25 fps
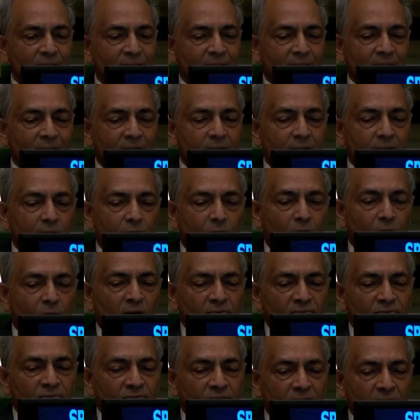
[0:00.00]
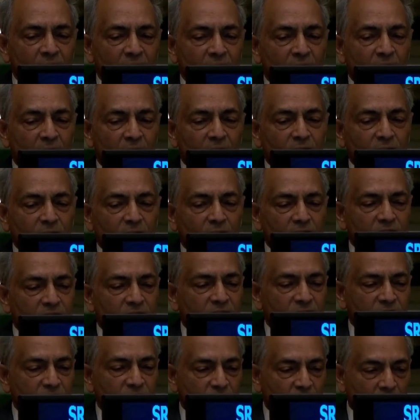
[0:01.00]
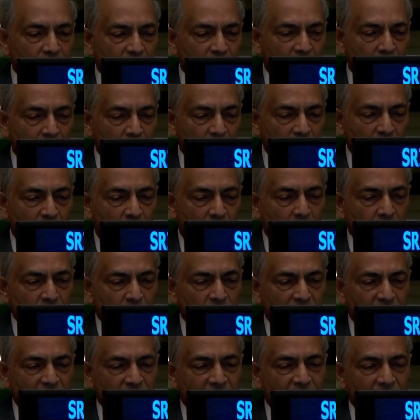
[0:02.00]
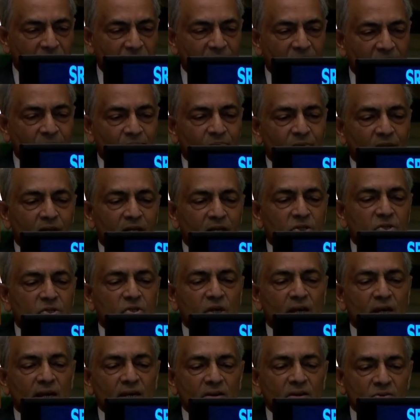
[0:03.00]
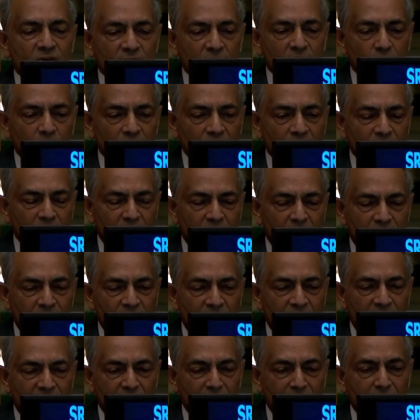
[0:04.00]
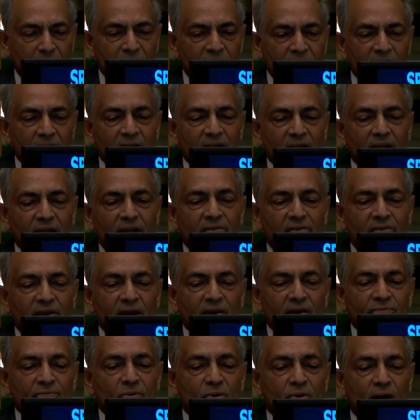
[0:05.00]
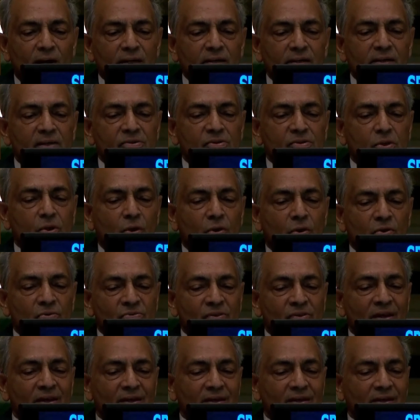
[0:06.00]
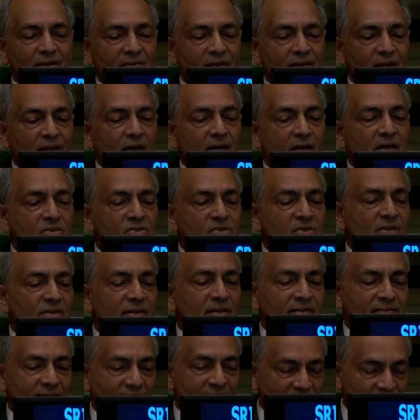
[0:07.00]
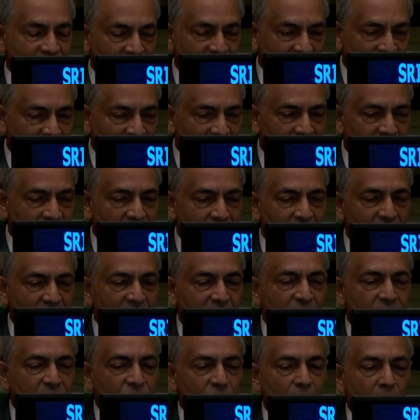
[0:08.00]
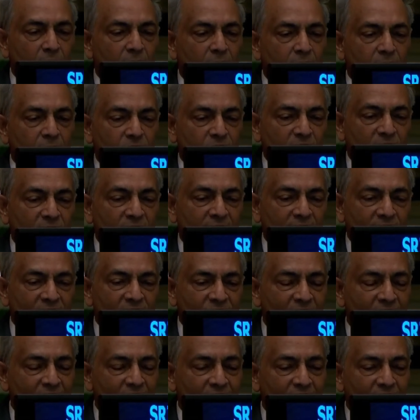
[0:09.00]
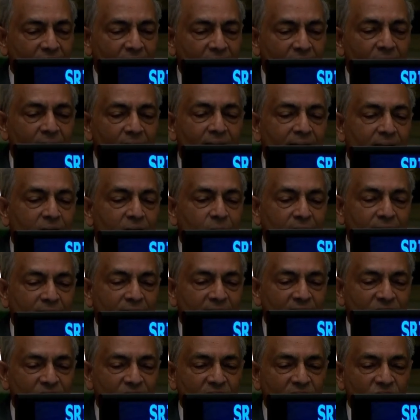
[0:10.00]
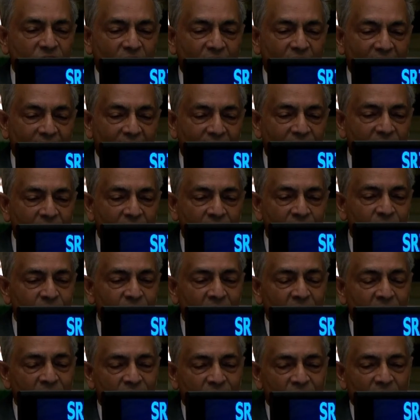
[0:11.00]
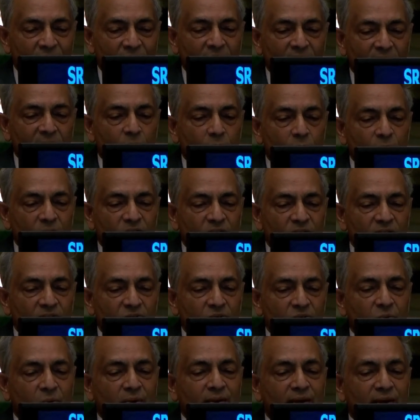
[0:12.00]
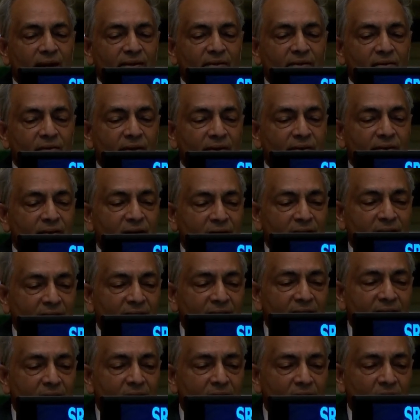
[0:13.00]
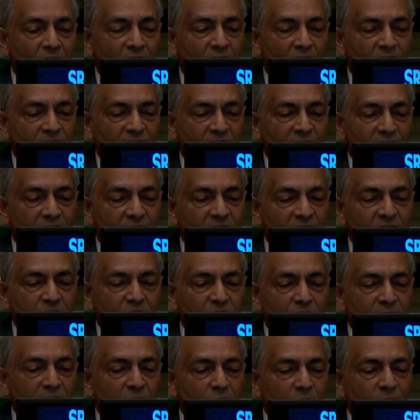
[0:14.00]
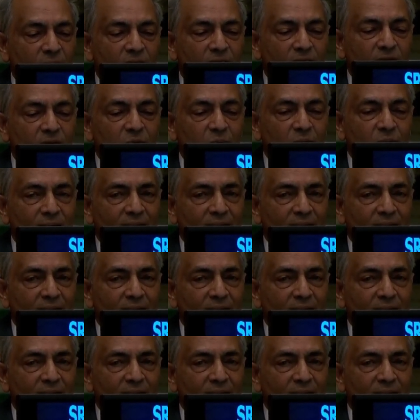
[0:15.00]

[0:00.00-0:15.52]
in layoffs of lots of jobs opportunities, a change of the working environment, and therefore underscores the urgent necessity in creating job opportunities in line with SDG 8. Sri Lanka wishes to reiterate the need of investment with a view to